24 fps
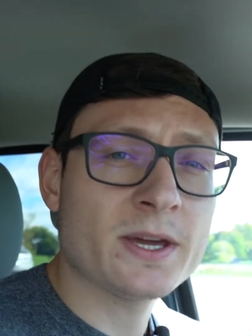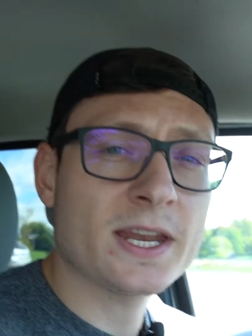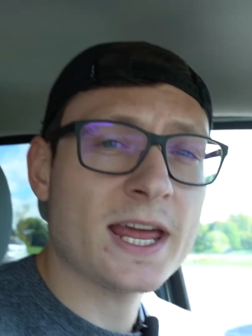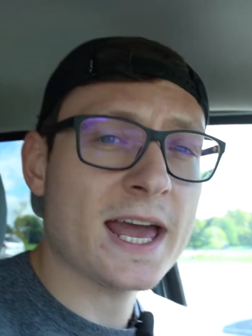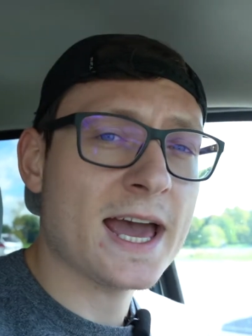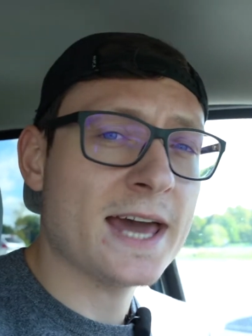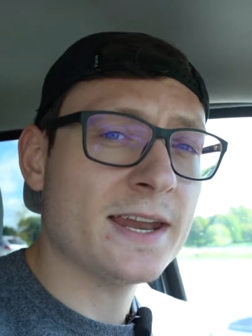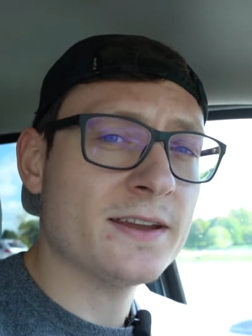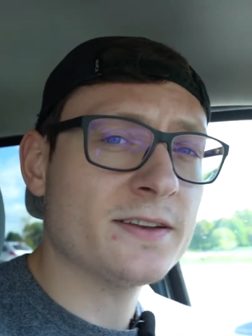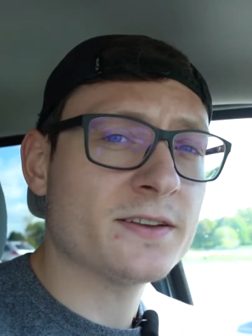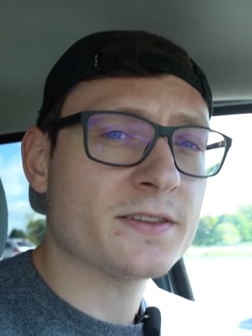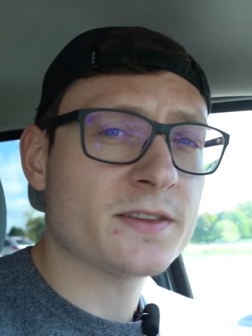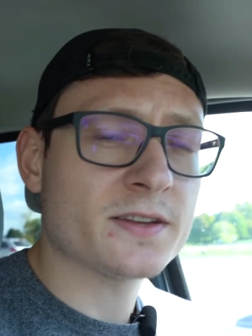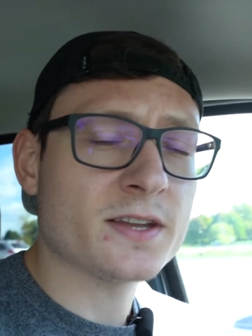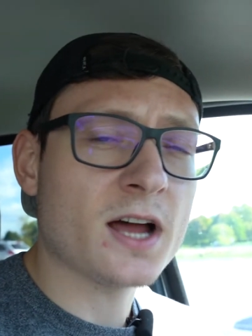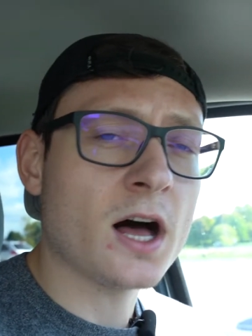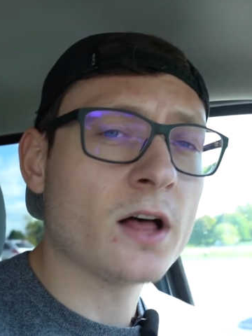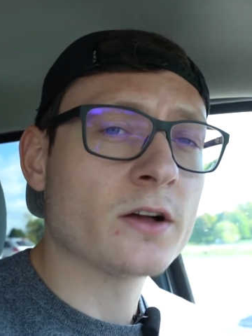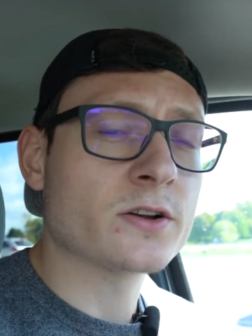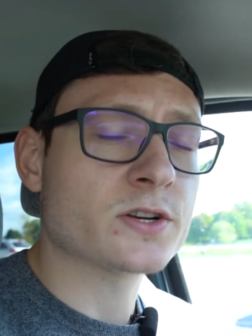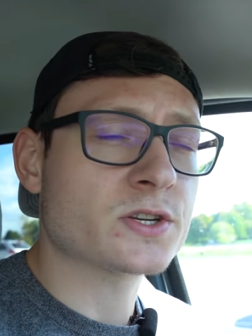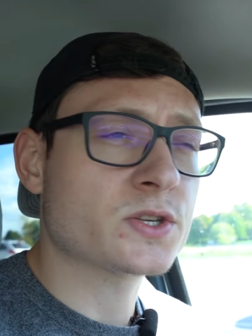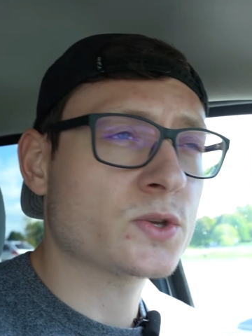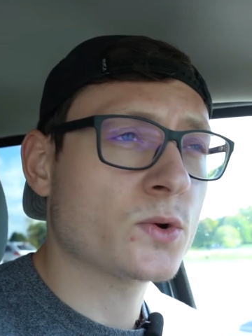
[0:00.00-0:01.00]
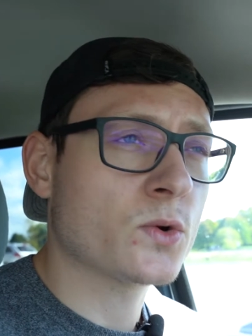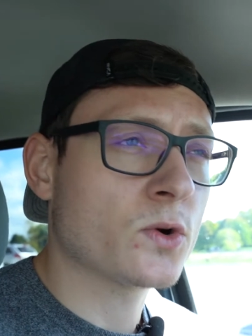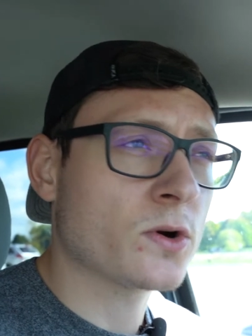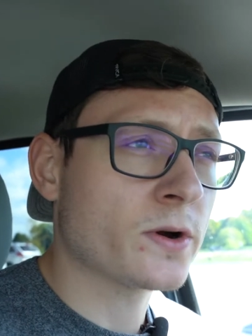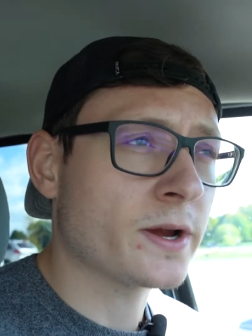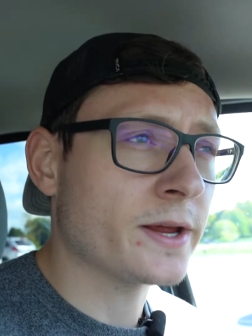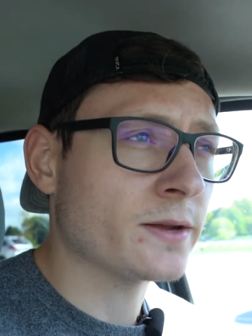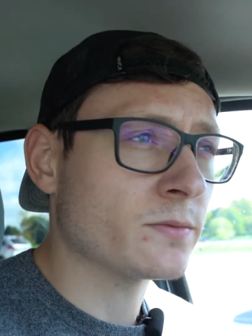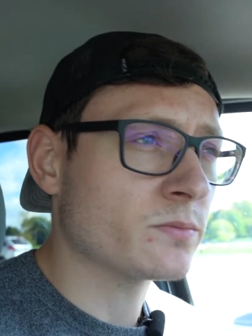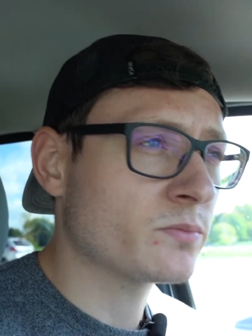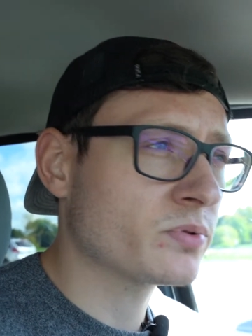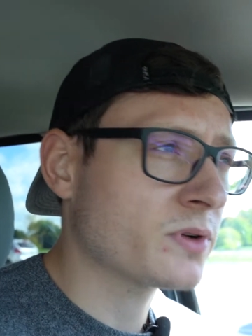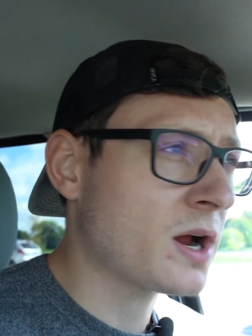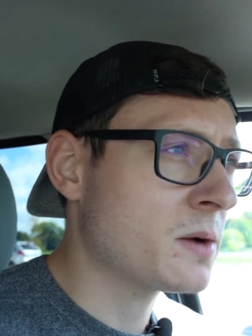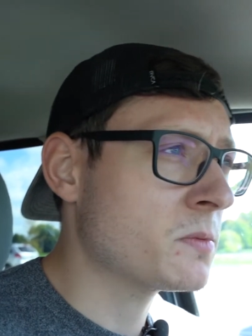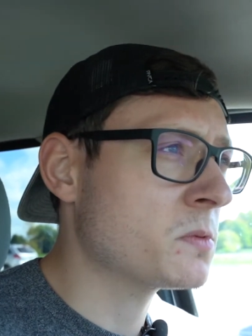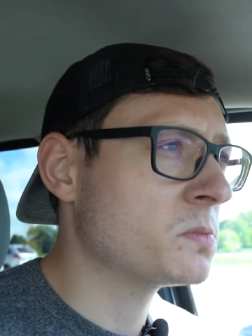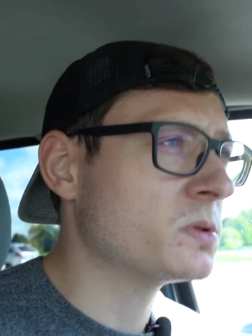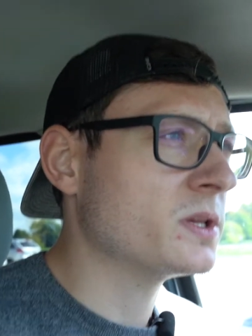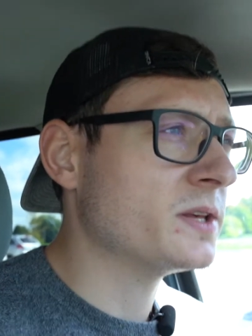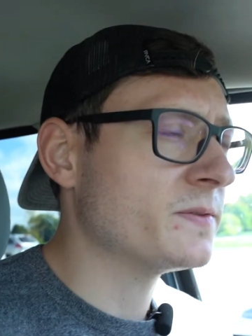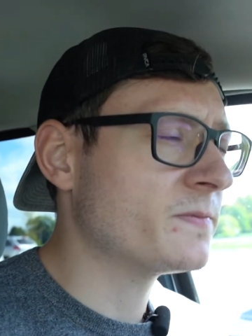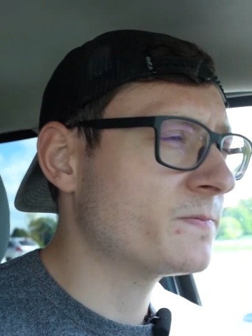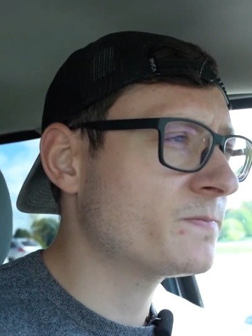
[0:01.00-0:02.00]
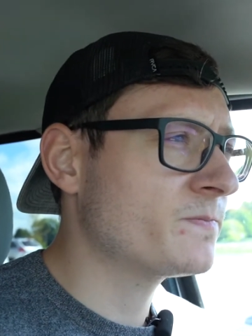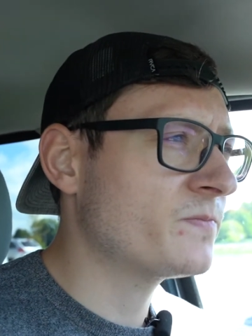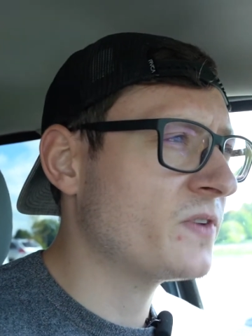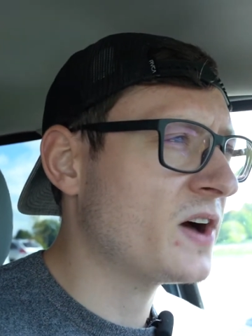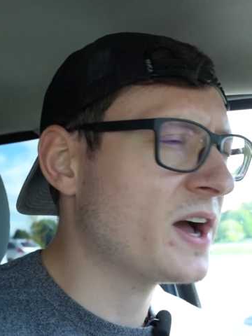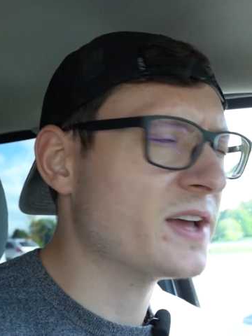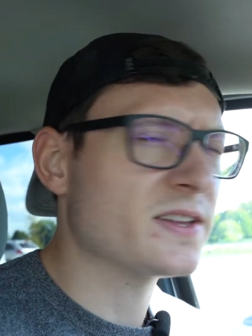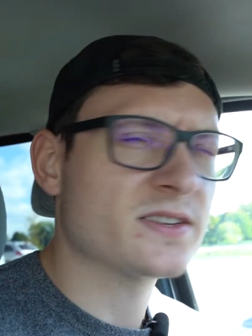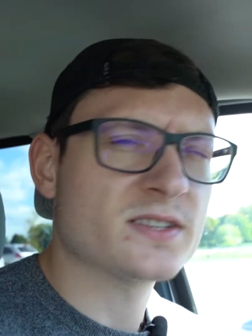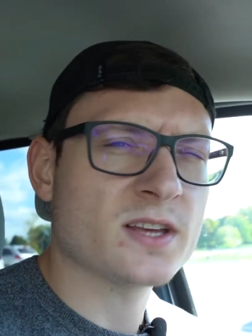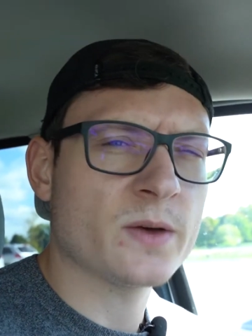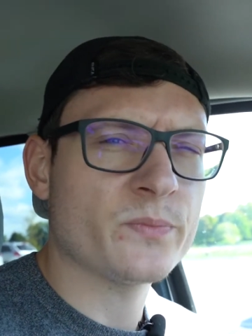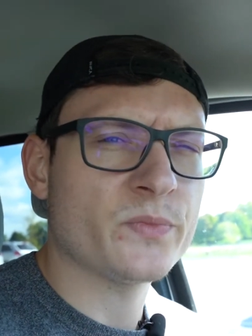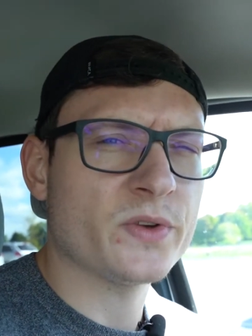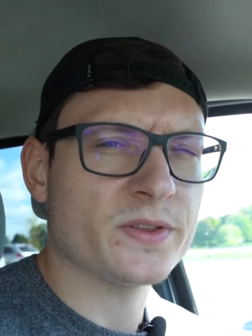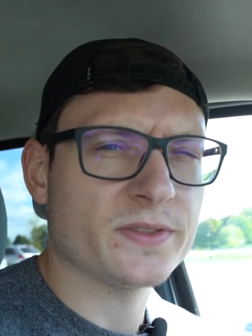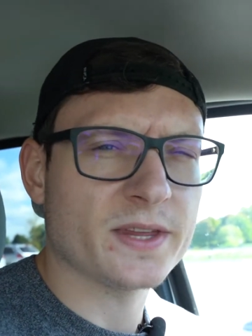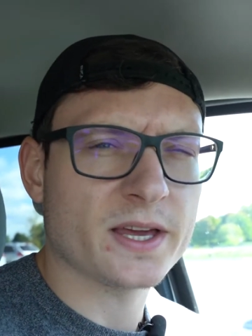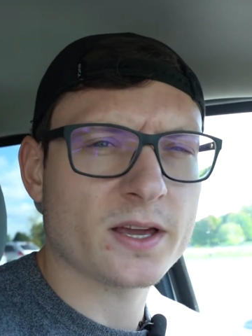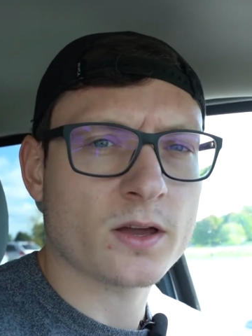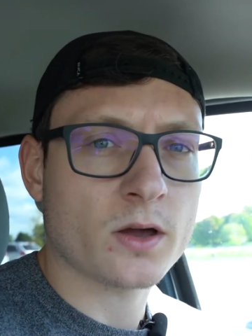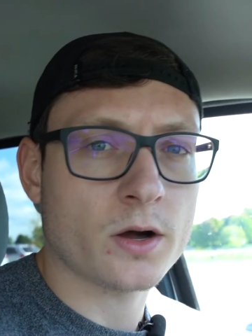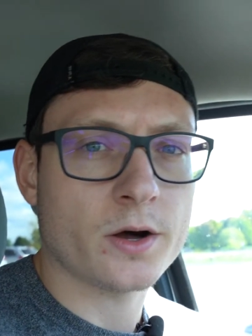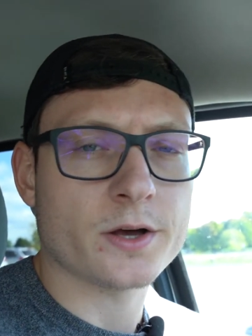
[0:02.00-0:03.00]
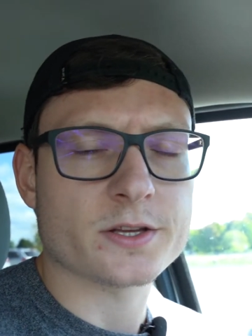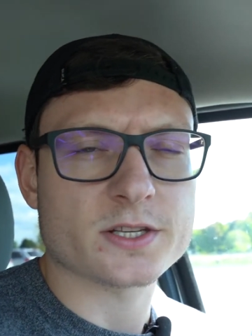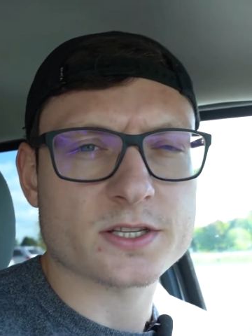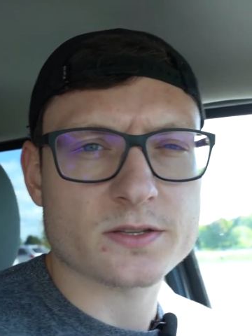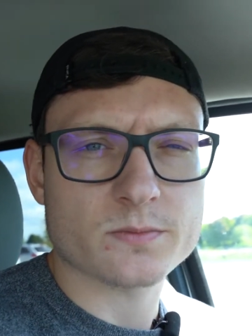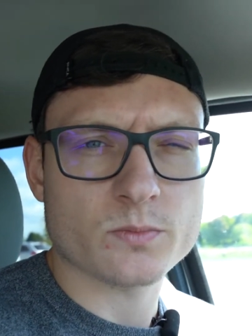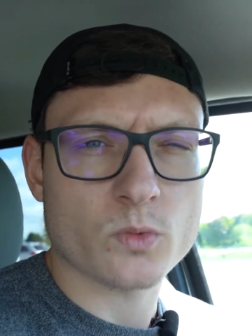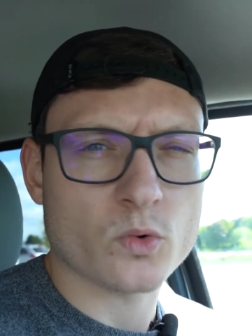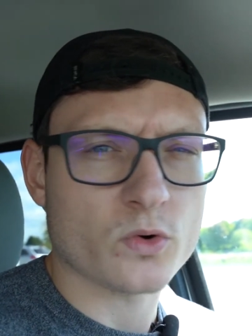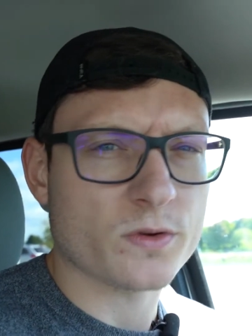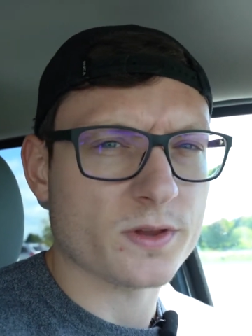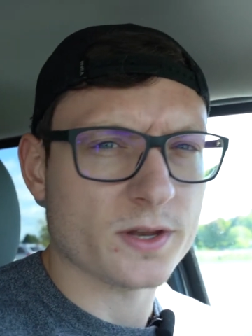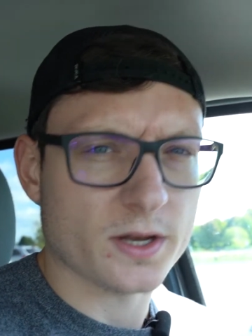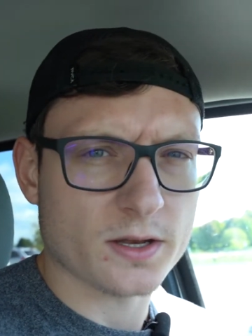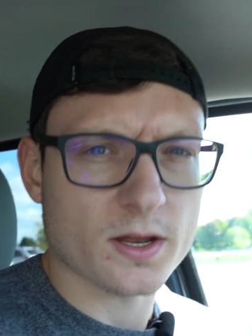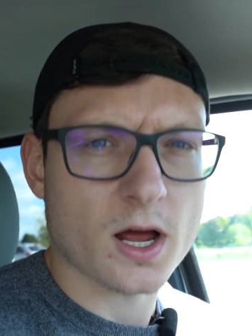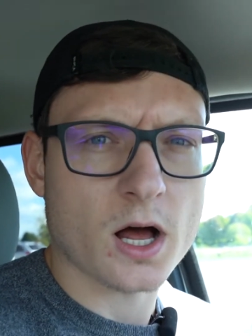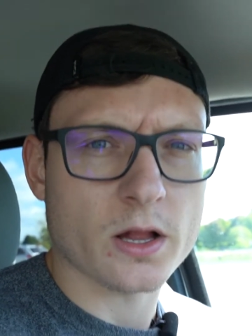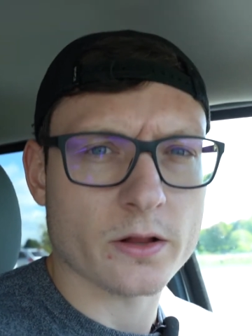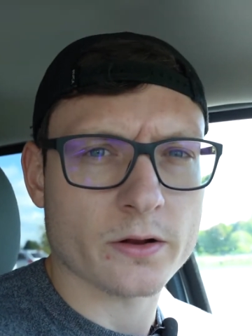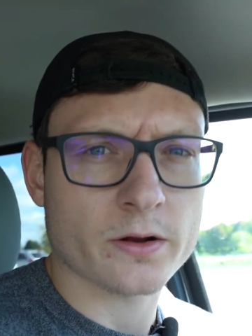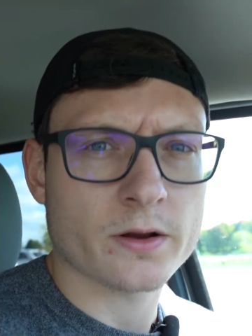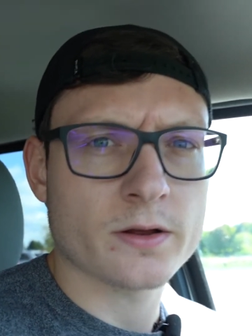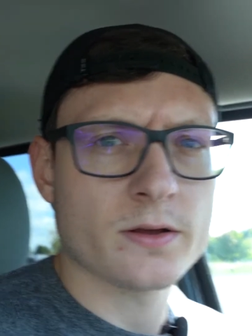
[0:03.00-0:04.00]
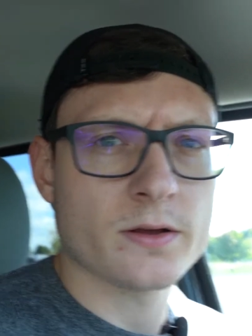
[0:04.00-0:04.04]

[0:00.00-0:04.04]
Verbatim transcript: gonna head into the dollar store and probably find something that costs more than a dollar.